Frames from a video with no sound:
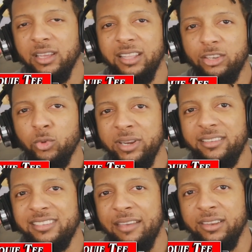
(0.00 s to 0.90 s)
that
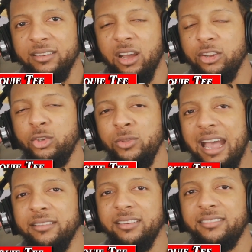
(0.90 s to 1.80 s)

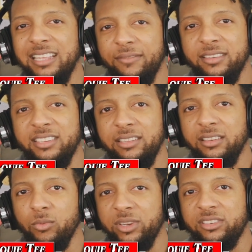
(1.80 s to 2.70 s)
2007 season
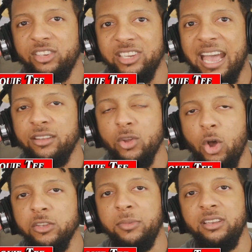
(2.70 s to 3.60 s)
in which the Giants
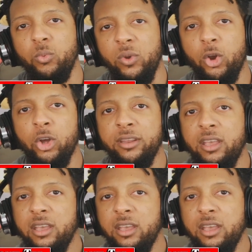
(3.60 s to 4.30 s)
ultimately went on